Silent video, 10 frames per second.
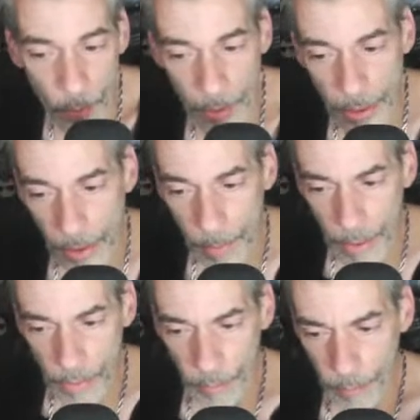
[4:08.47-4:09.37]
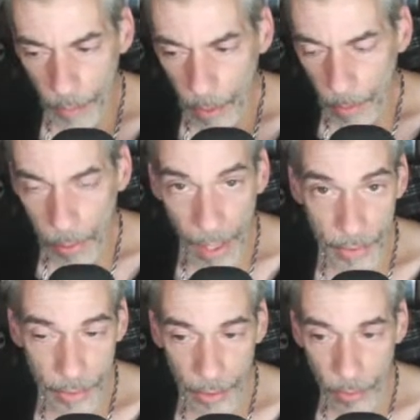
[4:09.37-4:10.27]
where I take a piece of
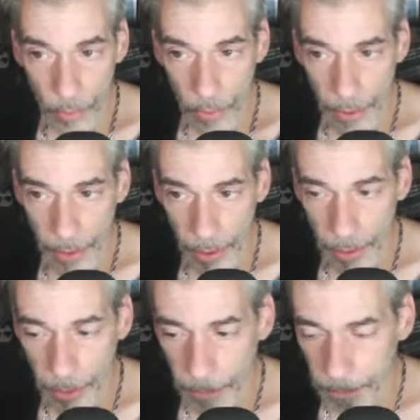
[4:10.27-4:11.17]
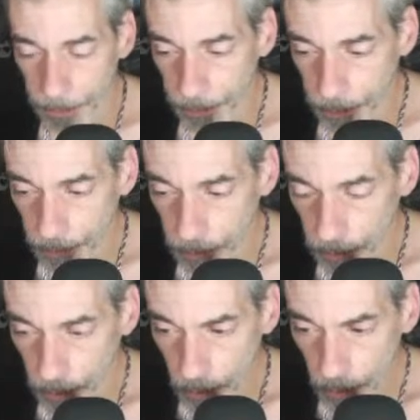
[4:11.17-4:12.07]
plastic or like a
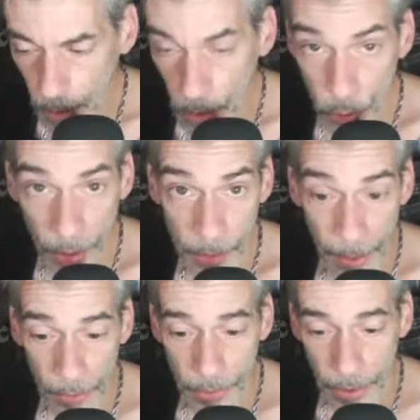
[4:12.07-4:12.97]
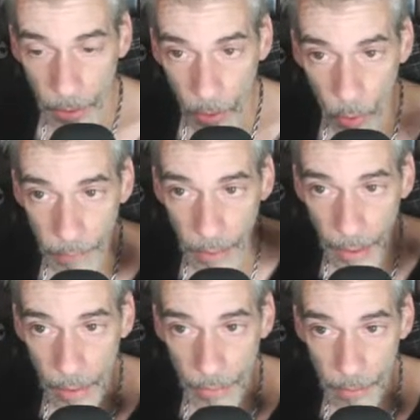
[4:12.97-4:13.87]
transparency and I'll
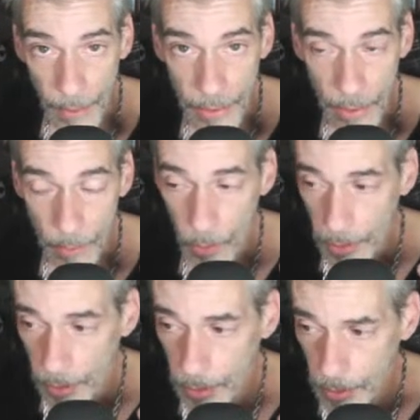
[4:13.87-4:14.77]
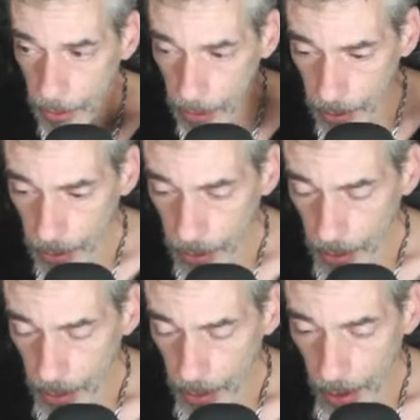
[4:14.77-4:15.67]
overlay it on the space that I'm working
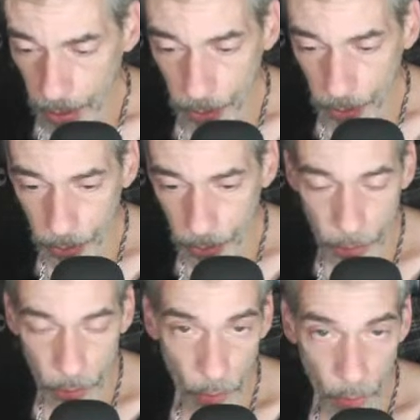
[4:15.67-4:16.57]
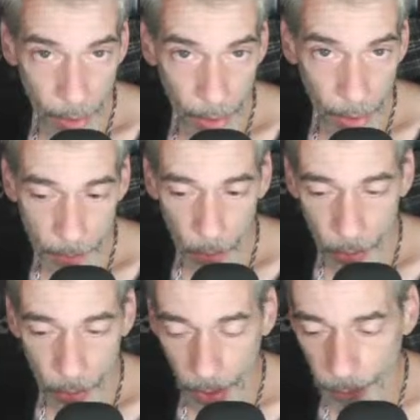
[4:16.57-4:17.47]
and use a dry erase marker. I find that
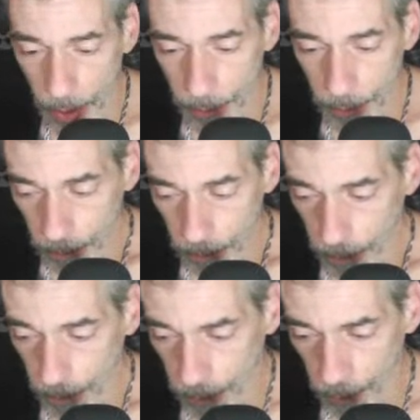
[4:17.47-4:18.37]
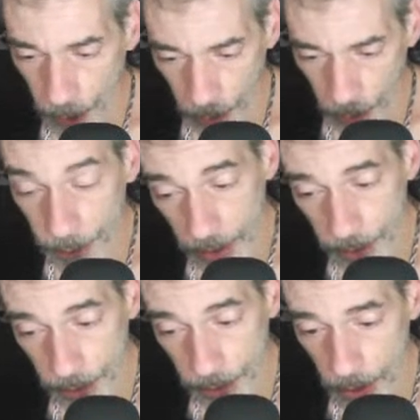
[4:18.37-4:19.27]
very effective and
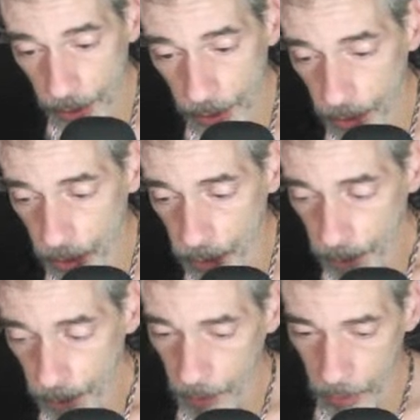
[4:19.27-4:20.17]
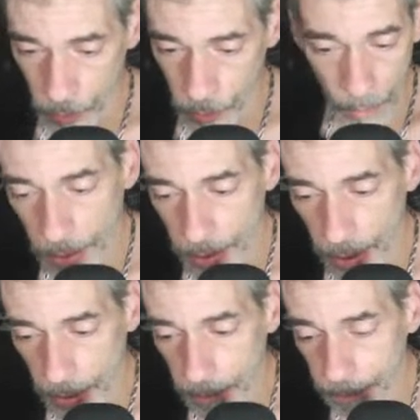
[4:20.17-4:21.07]
useful. I'm going to show you that tonight